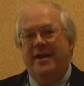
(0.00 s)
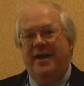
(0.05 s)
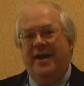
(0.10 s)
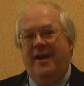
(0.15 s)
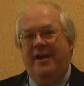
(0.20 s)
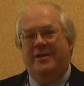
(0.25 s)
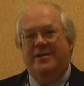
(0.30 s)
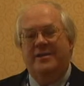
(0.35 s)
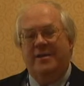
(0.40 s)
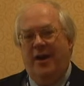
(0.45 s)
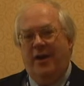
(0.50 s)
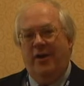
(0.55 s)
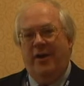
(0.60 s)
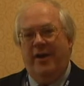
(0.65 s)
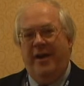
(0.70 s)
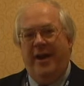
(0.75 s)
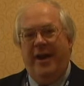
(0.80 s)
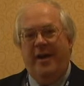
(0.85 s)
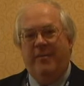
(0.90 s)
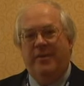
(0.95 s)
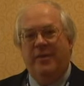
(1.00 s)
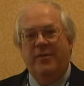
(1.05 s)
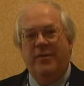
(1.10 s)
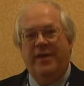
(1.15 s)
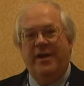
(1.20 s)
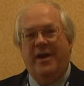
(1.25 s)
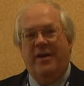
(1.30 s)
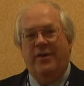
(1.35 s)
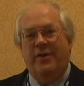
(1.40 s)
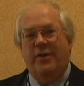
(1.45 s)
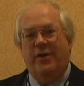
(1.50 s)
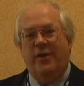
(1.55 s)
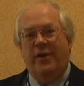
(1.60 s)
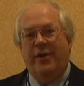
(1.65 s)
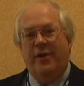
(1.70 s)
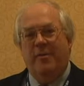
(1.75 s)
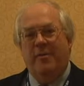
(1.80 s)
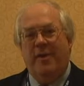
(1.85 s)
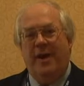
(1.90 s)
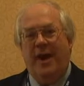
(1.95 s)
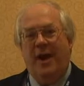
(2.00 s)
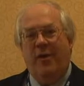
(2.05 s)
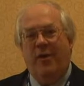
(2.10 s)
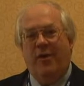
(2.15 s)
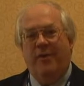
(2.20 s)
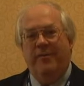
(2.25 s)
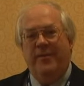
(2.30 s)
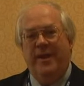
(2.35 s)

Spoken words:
And it's not going to happen without nuclear power.